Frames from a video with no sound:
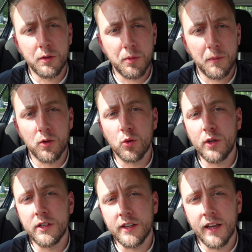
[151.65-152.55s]
He's probably
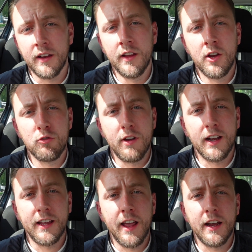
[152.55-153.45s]
unlucky to get
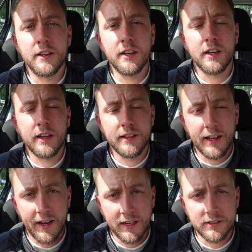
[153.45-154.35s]
relegated. He had a,
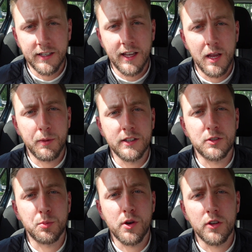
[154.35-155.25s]
an excellent game against
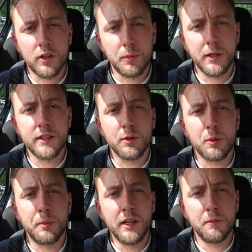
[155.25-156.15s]
Spurs, albeit they were
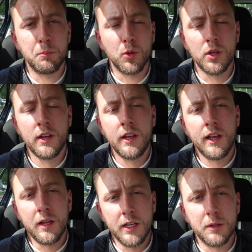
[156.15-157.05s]
beaten, but
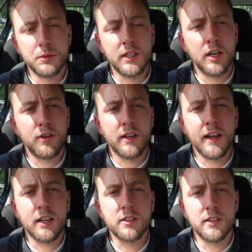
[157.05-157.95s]
he himself had an
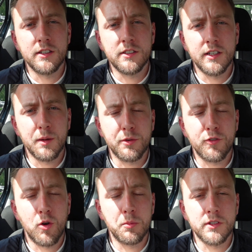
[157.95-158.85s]
excellent uh,
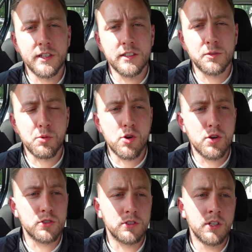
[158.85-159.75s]
performance against
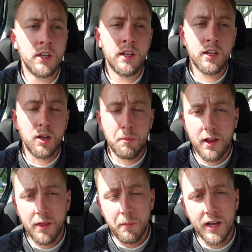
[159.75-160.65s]
Spurs and got man
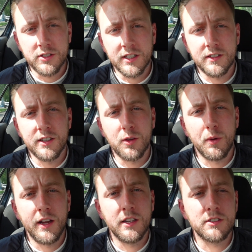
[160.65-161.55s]
of the match against
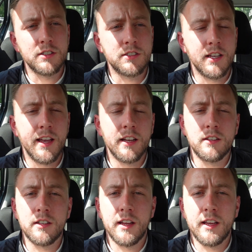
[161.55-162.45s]
Lithuania, as I
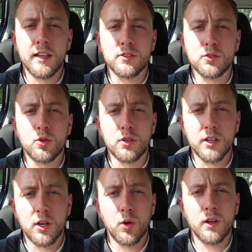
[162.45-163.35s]
said. Uh, scored the
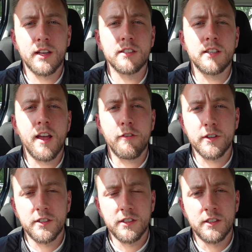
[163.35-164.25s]
goal against
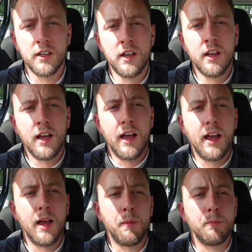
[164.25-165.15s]
Everton,
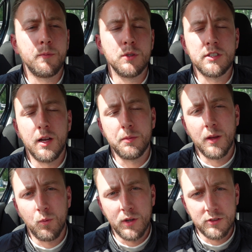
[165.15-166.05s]
um, which helped
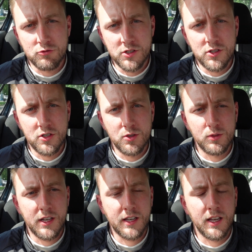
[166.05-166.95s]
them win three two
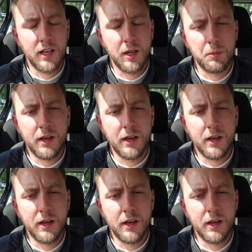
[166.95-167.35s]
in that game.